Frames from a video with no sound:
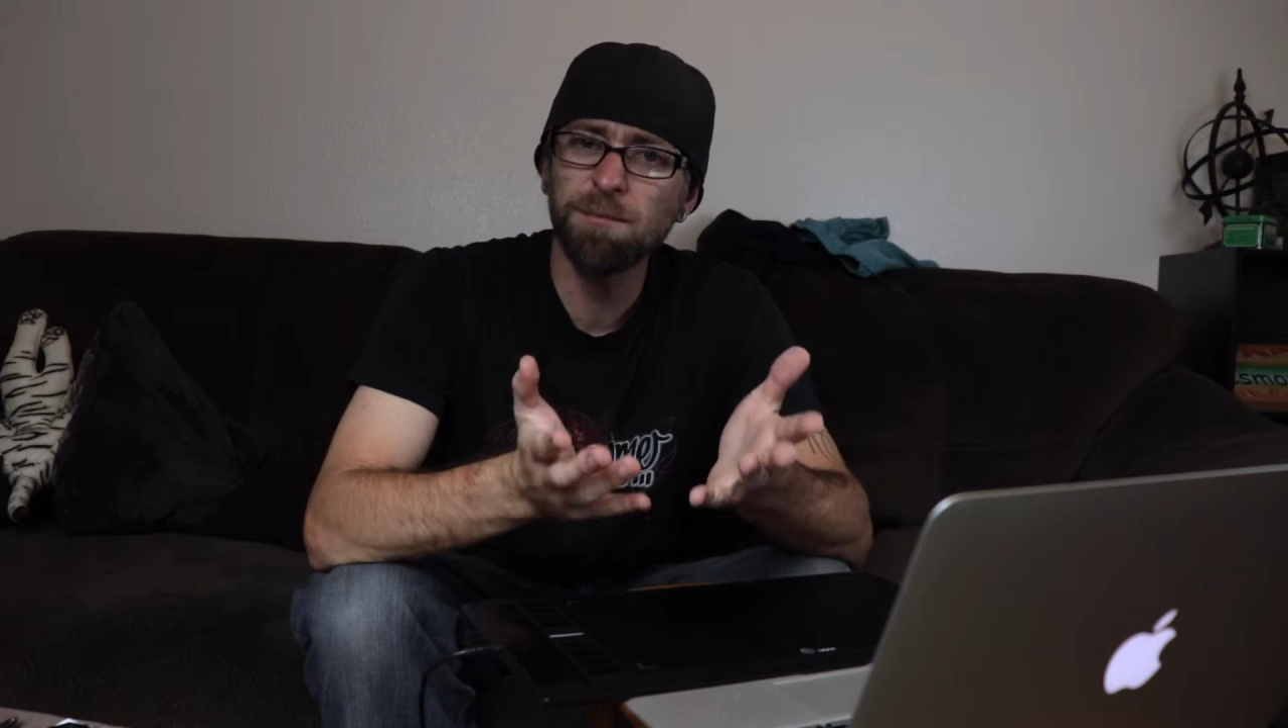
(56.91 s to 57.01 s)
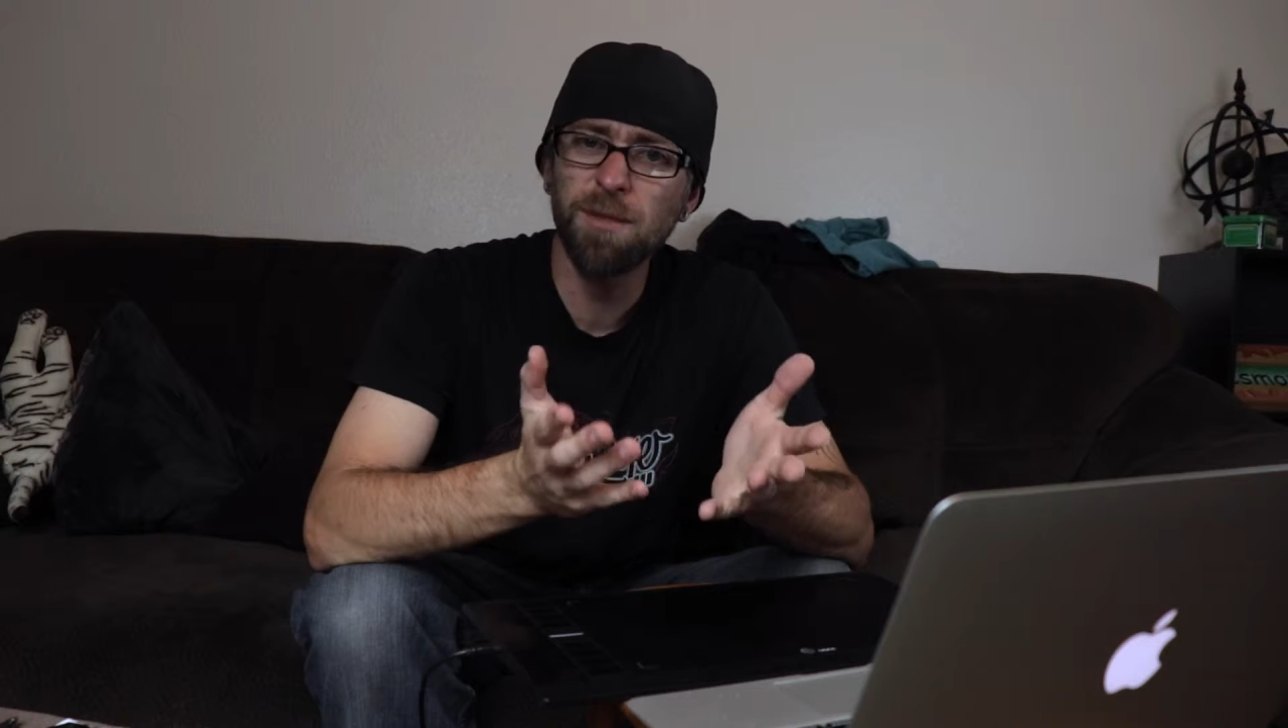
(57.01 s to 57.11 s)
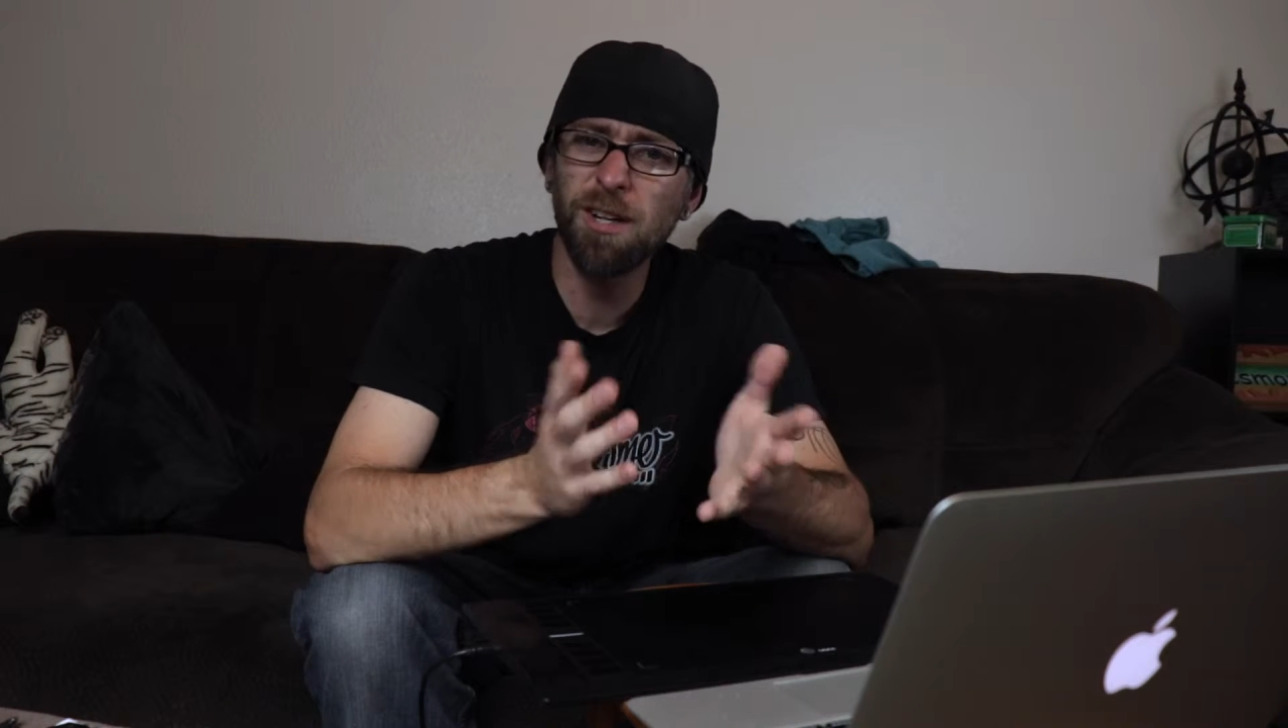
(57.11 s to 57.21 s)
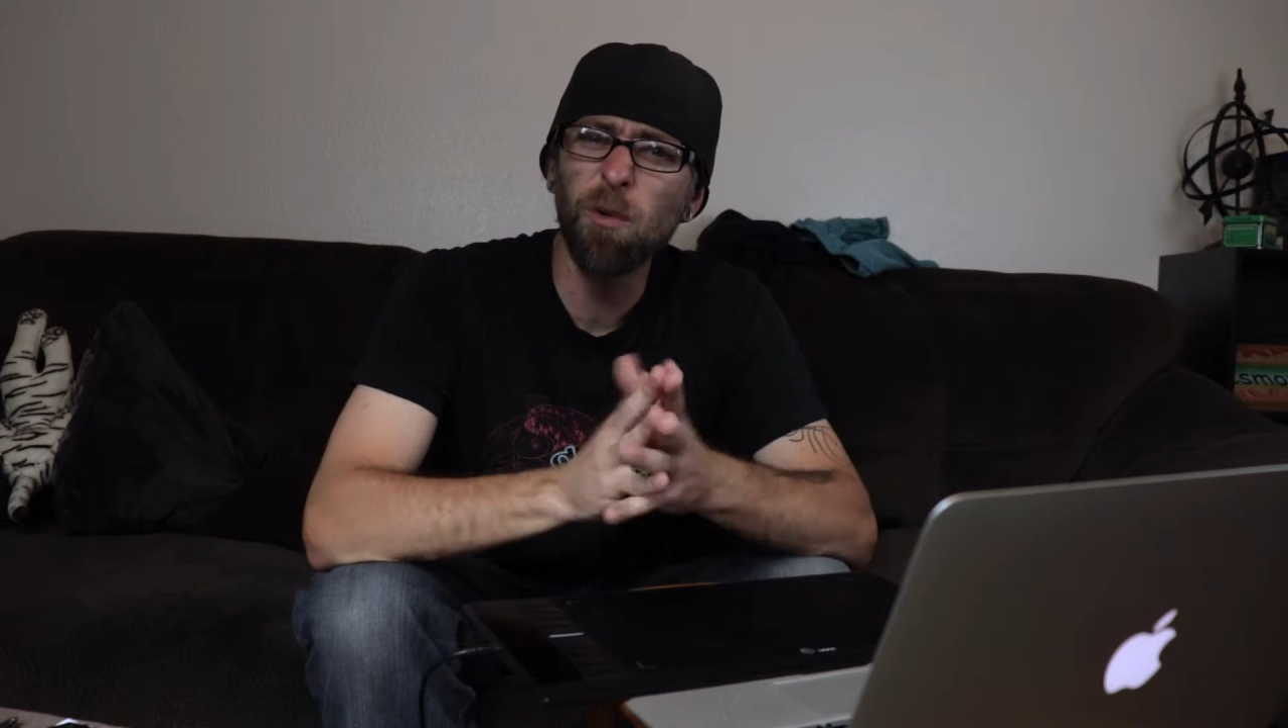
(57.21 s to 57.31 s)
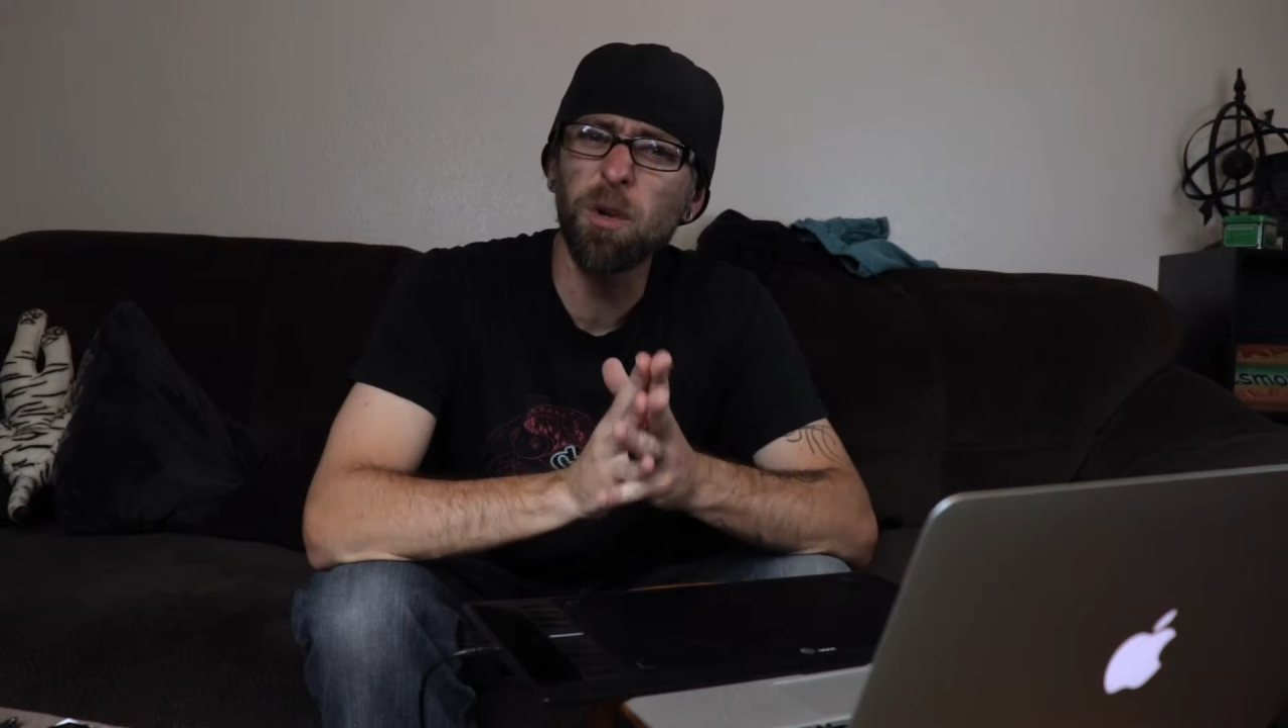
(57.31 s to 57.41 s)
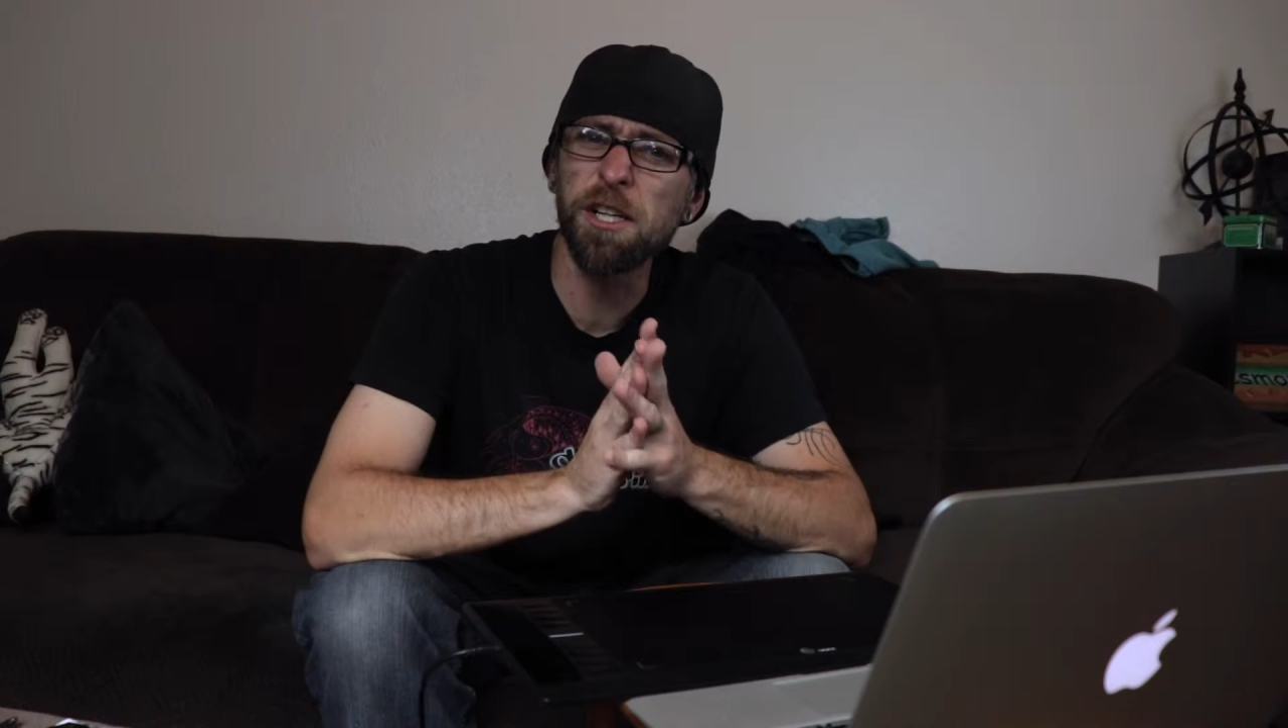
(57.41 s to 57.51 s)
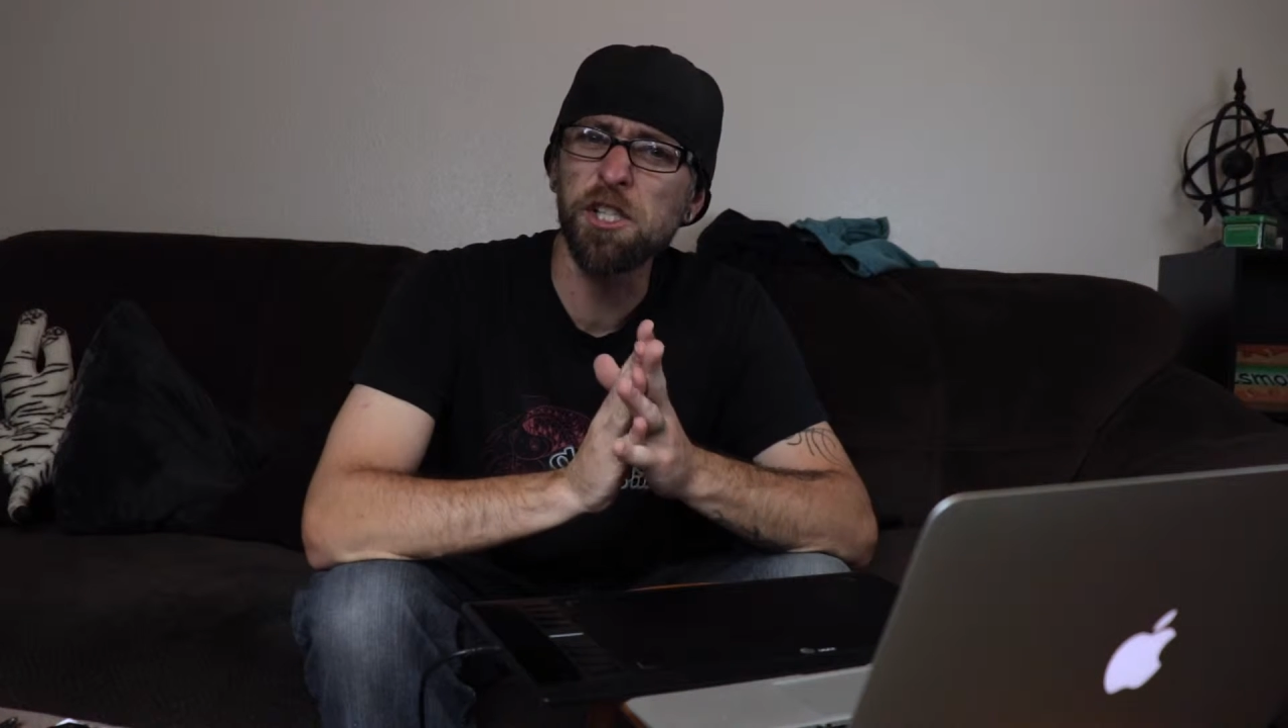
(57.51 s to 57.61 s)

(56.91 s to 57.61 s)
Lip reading: they're not really